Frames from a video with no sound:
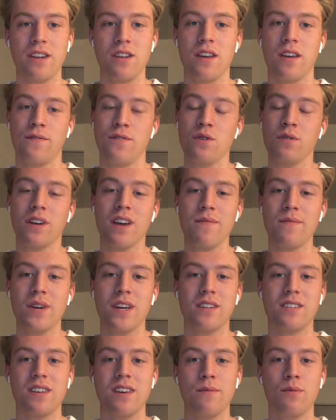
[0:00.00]
if you give
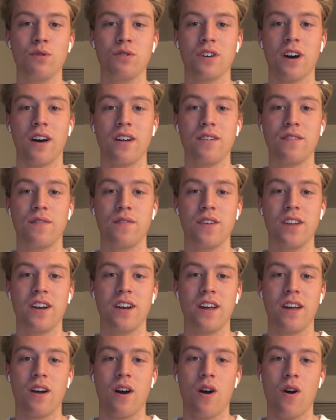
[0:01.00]
me a team who's
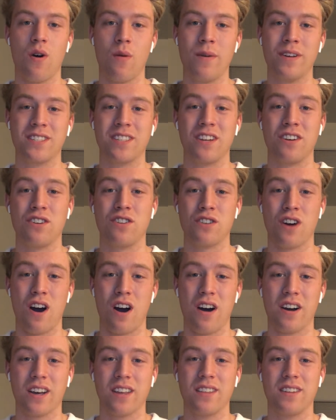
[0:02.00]
undefeated at home as the
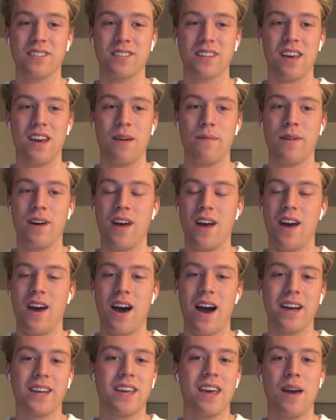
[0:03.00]
dog in this game,
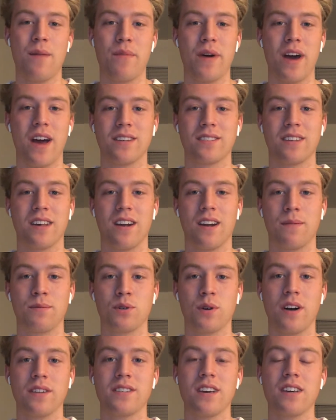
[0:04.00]
I can't pass that up.
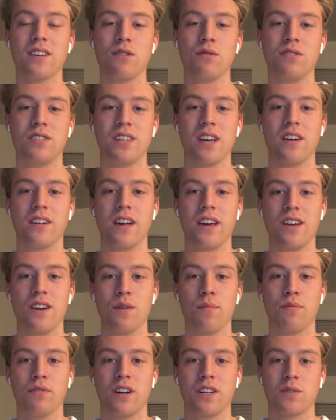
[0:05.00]
So I'll take UCLA
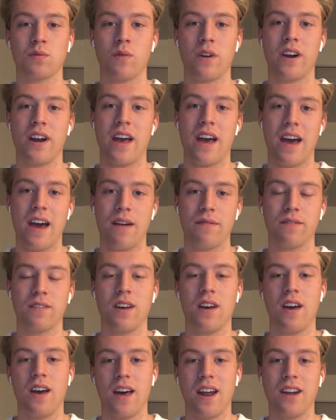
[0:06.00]
here plus one and a half,
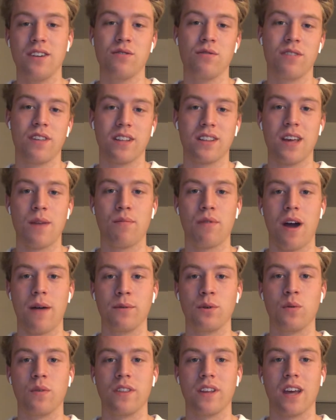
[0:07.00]
and I do think they
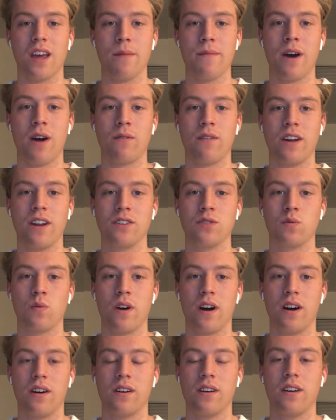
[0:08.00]
probably win the game outright as
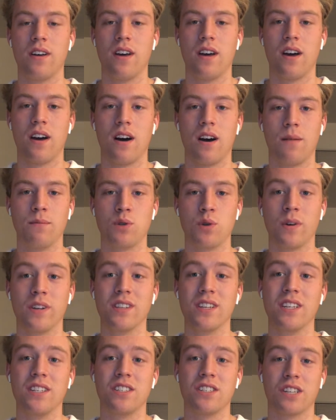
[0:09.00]
well um, to
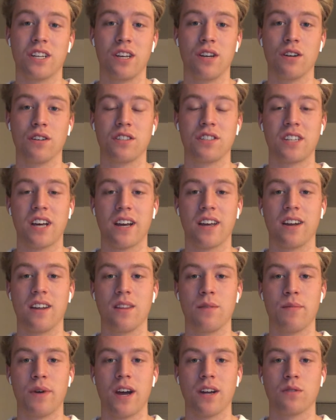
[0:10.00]
at least secure second
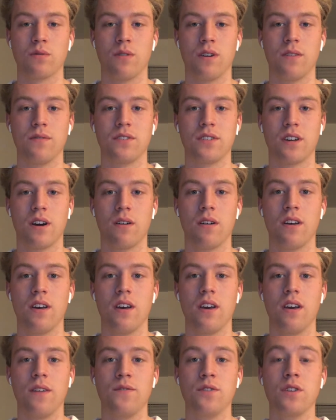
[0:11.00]
in the Pac-12. So
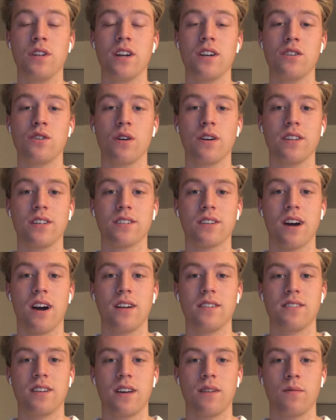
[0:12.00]
if you did enjoy this
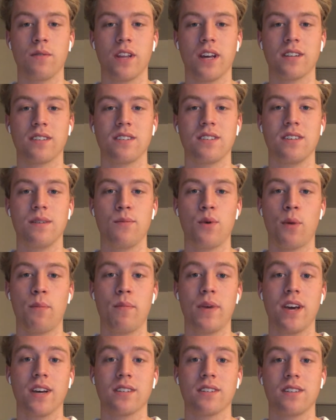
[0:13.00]
content would like to see more
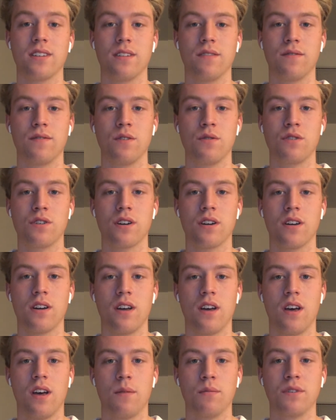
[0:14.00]
picks in the future,
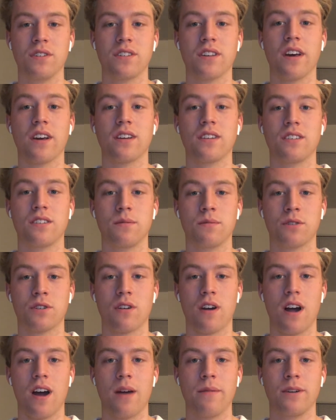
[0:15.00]
please like and
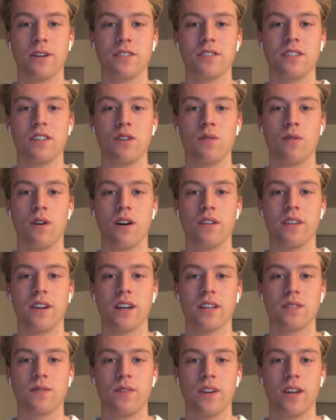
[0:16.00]
subscribe, and I'll see you all in the
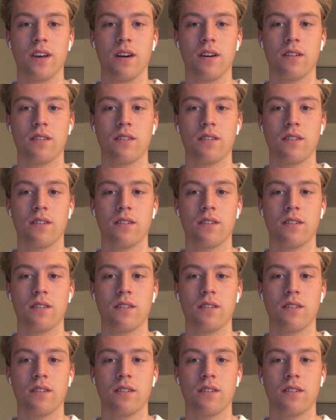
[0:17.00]
next video.